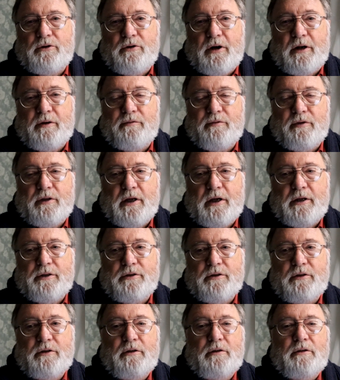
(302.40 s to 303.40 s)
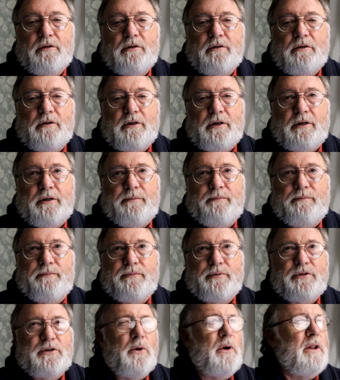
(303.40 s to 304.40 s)
grant for that.
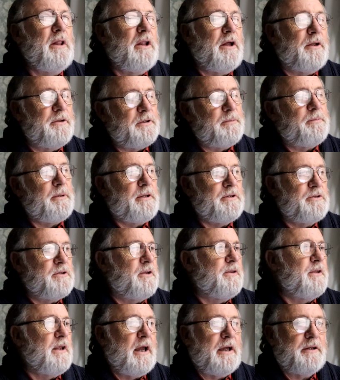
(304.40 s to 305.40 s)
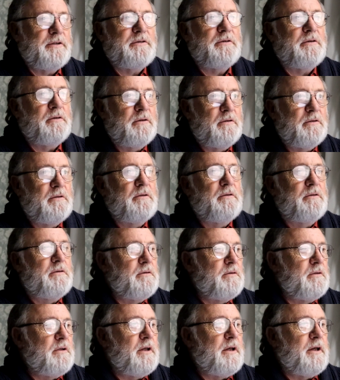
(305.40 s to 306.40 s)
So a lot depends on that.
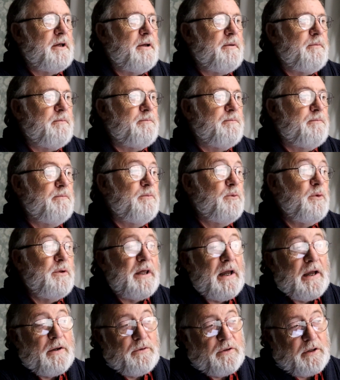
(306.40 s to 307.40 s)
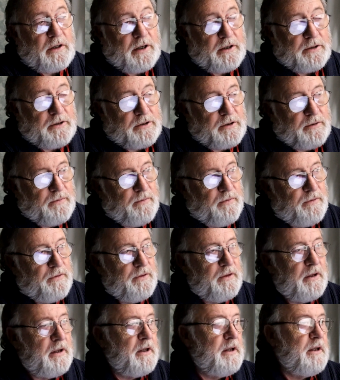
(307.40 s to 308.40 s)
Without that,
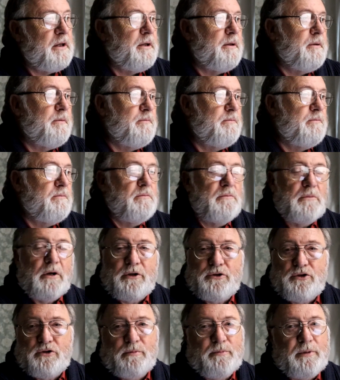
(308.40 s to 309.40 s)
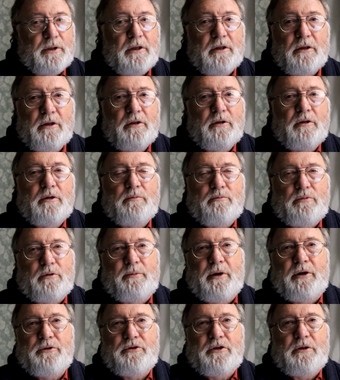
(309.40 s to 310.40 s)
I shall be
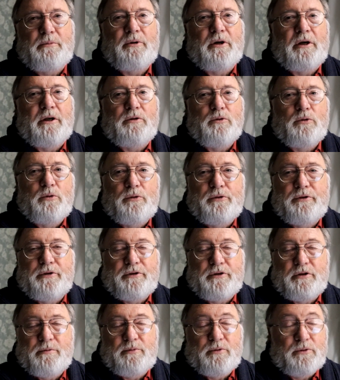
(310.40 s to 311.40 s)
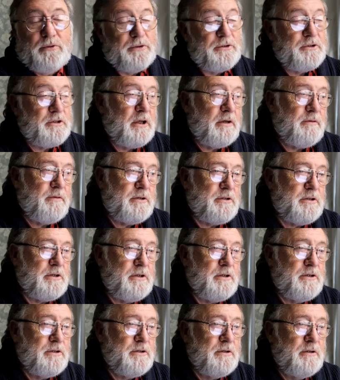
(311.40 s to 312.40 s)
promoting my author support
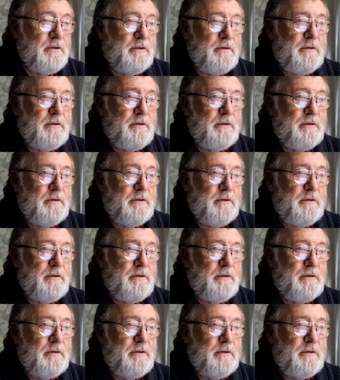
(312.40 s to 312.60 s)
services,